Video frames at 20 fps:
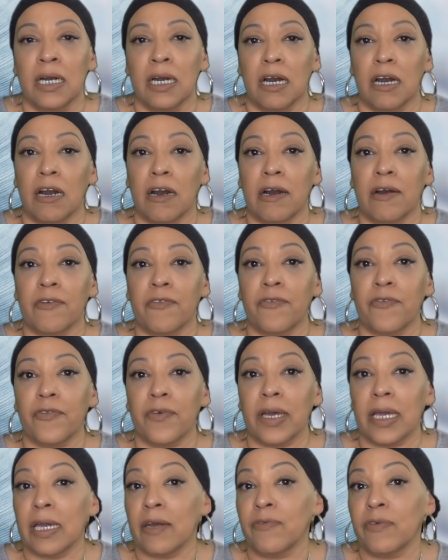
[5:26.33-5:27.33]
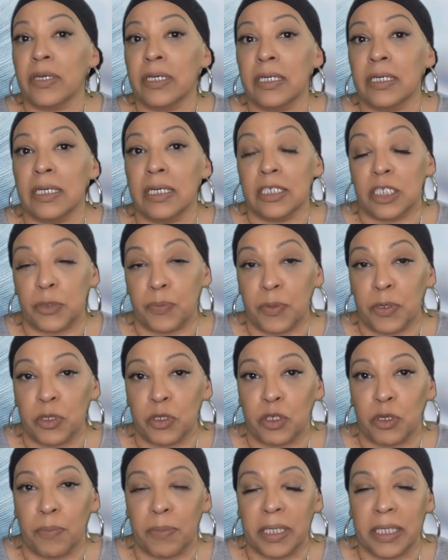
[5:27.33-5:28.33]
of every
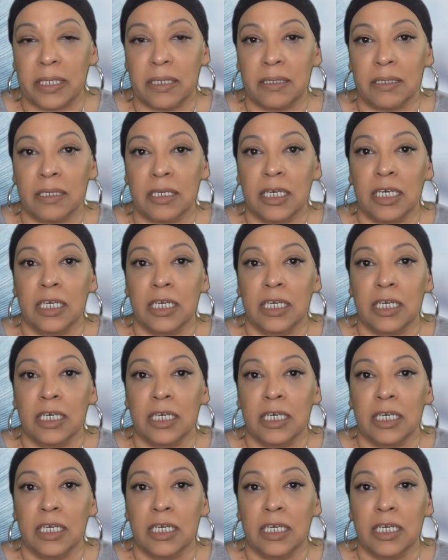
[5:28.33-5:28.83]
spiritual being,